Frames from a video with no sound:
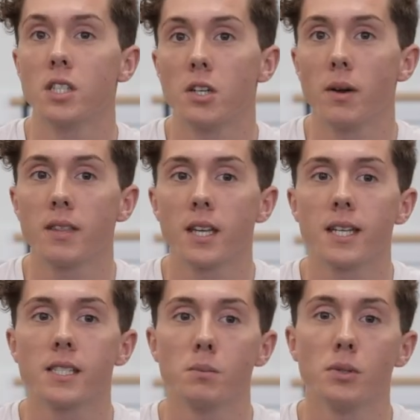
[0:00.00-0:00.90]
to do, I think
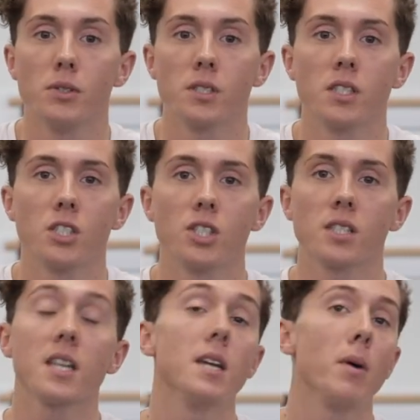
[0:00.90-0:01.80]
it's important to
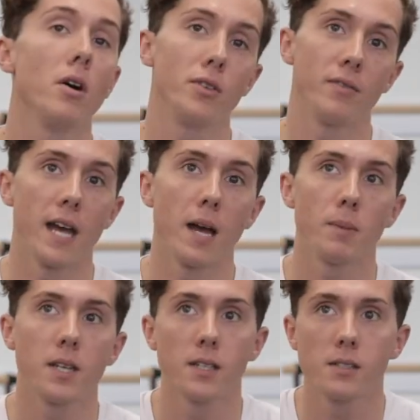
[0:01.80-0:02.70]
just keep hold of that,
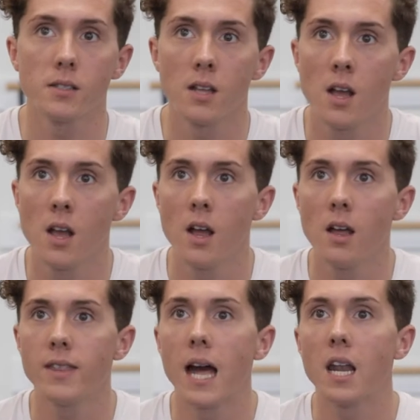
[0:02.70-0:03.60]
because
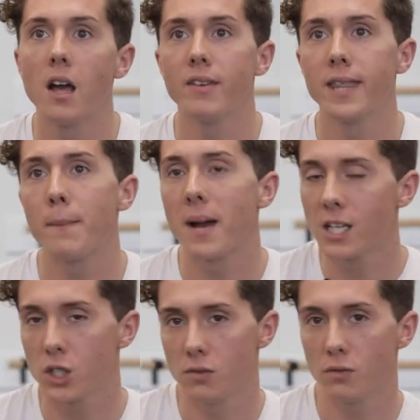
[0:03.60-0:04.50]
that love and that
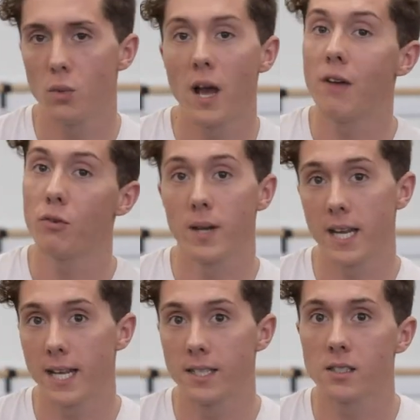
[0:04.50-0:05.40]
passion for whatever it
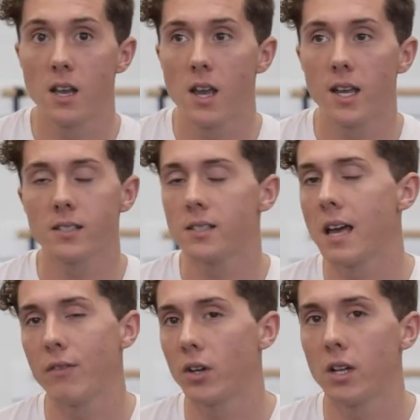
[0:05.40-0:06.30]
is, it's
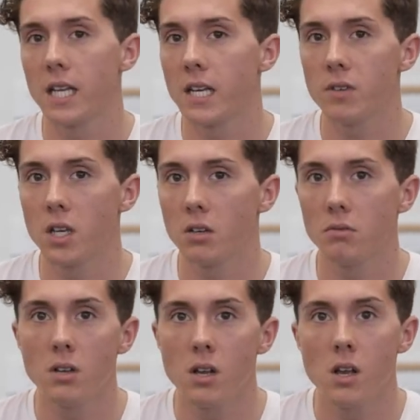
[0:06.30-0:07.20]
never going to leave
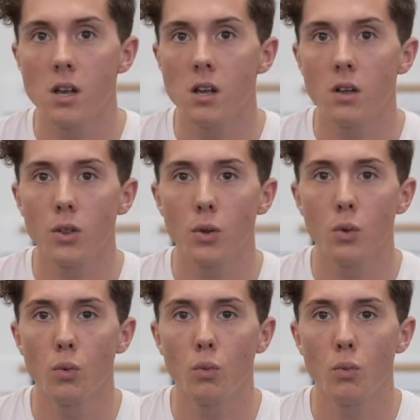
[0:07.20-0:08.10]
you
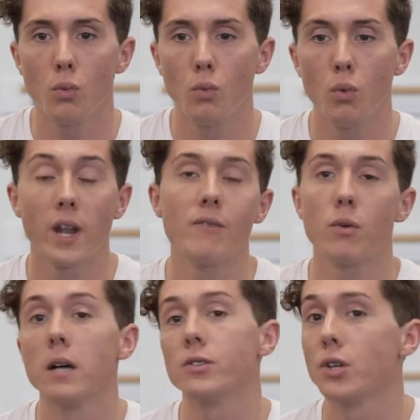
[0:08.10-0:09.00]
through whatever
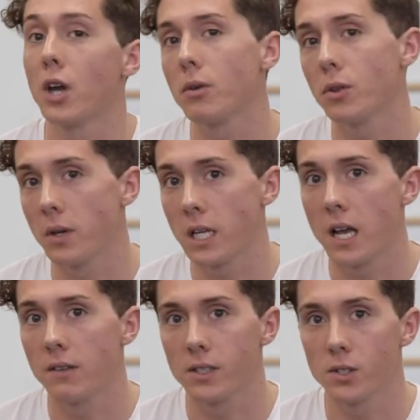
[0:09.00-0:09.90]
else you go through in your
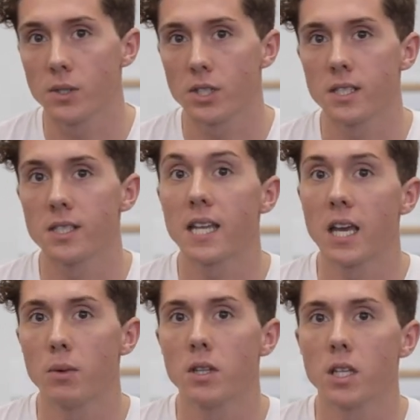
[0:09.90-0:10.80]
life, it's always going to
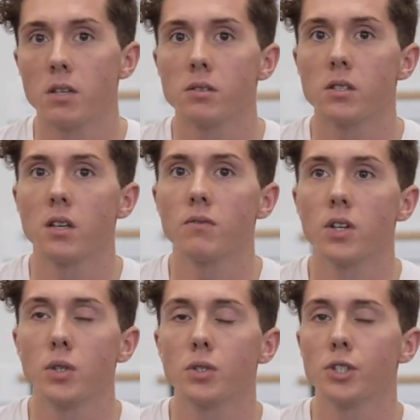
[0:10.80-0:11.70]
stay with you. So you've
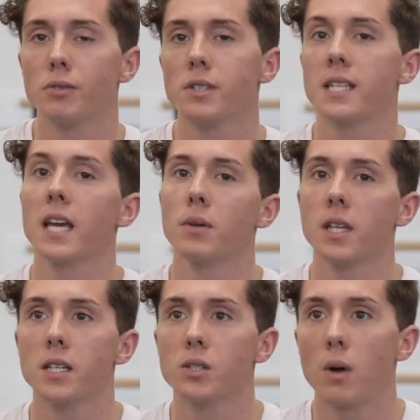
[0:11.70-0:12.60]
got to also stay with
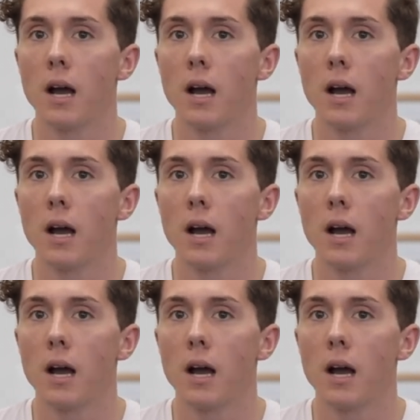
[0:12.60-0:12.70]
it as